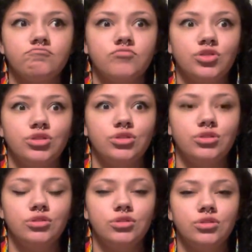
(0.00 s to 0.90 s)

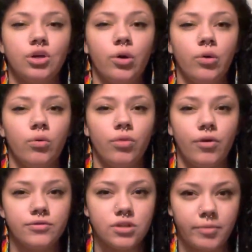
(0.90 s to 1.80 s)
So
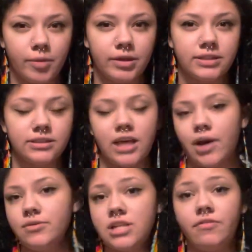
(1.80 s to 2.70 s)
those are the main places I
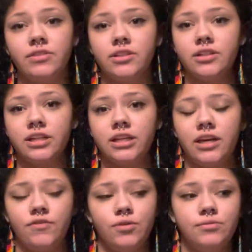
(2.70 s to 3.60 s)
would definitely look at.
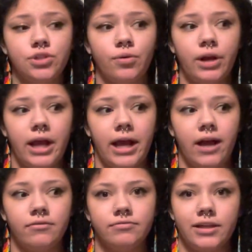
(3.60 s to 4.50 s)
If you don't
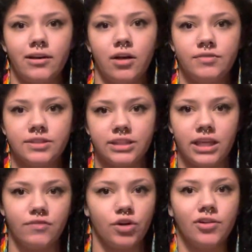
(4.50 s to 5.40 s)
have, like, obviously,
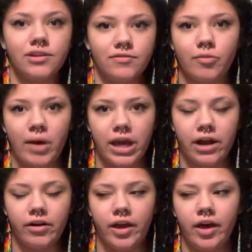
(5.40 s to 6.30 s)
like, if you don't live in my
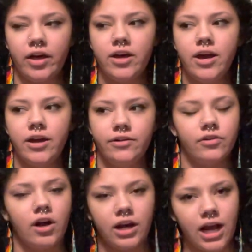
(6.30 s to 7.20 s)
area, you're
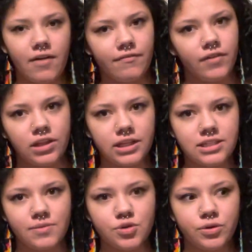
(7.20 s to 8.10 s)
not gonna have a lot of the
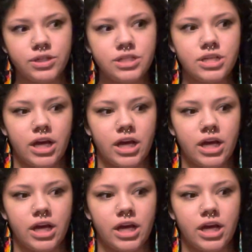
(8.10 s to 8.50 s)
same stores.